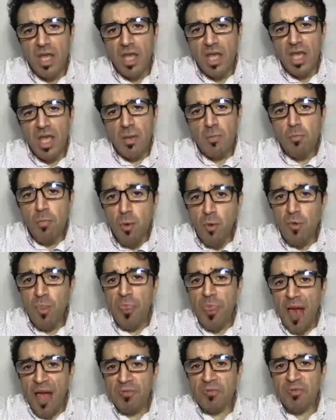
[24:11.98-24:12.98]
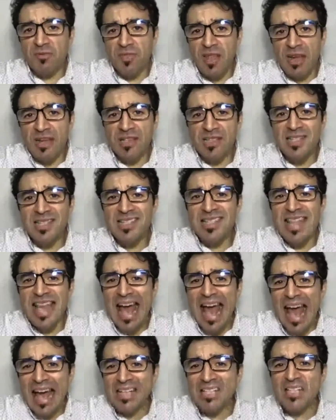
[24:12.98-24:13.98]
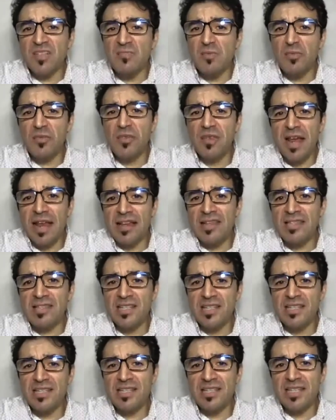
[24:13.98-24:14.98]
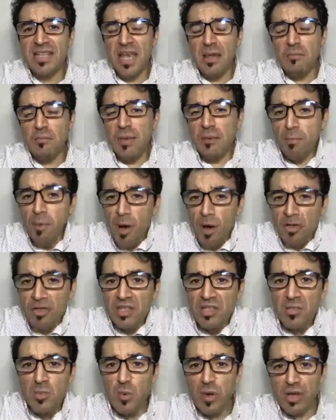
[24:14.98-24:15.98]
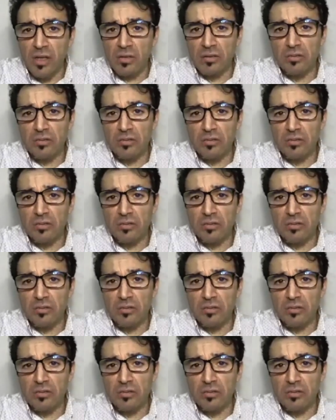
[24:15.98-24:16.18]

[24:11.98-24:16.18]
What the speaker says: In both types of dialysis, the access for the dialysis can be blocked as well.